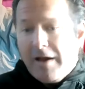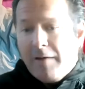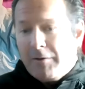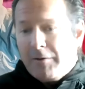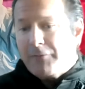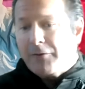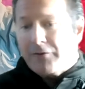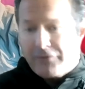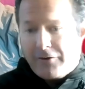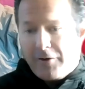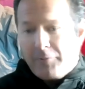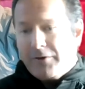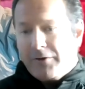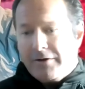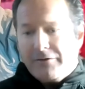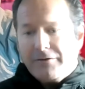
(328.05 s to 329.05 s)
But for
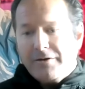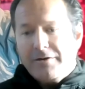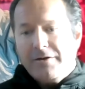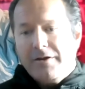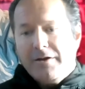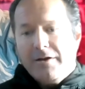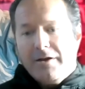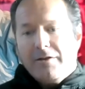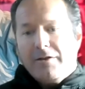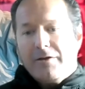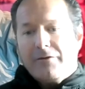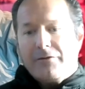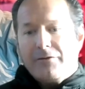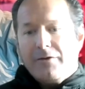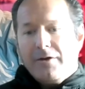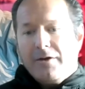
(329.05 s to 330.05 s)
some reason,
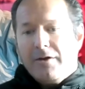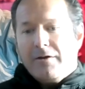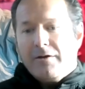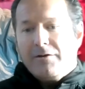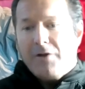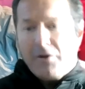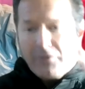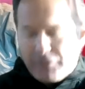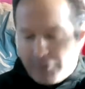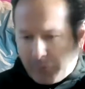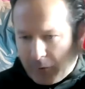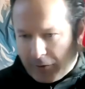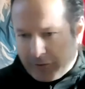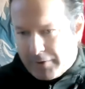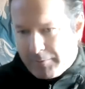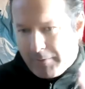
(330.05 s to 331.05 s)
this notion
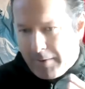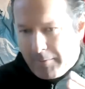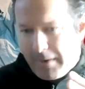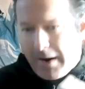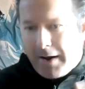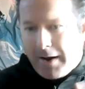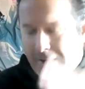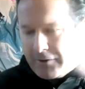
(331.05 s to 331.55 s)
was in my mind.